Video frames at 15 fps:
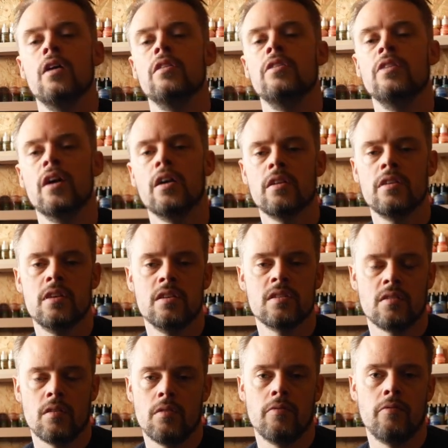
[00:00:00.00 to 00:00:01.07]
None of these
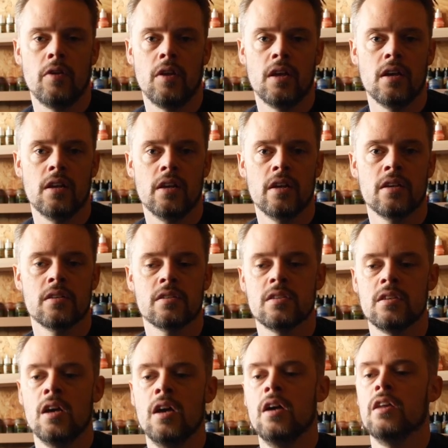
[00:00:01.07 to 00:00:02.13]
are affiliate links.
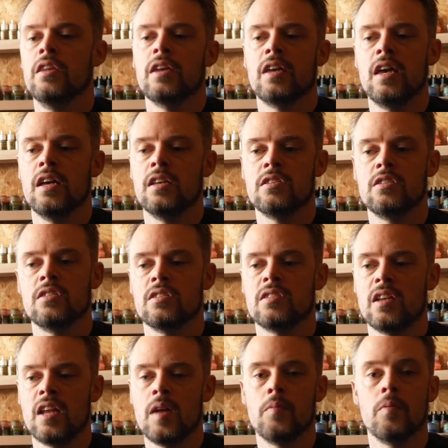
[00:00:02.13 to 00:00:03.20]
The kits just
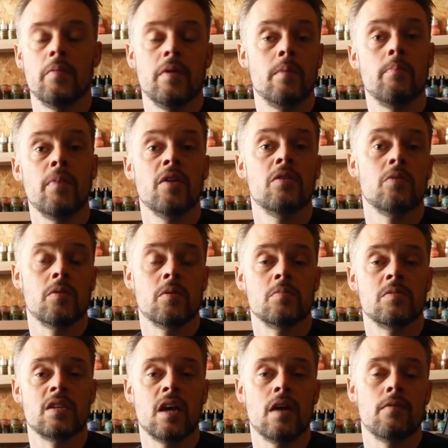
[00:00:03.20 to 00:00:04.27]
enable me to bundle them
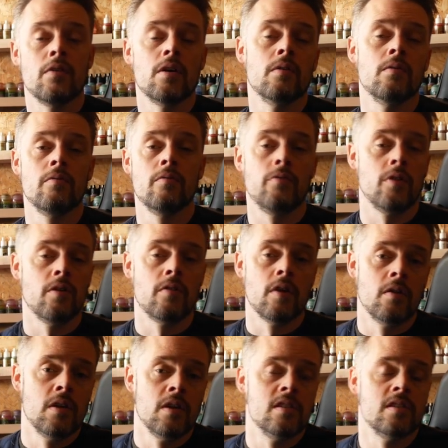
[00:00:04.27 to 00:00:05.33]
together for your
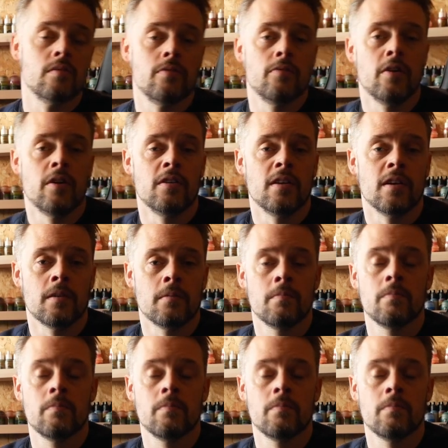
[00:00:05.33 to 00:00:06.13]
own ease of finding.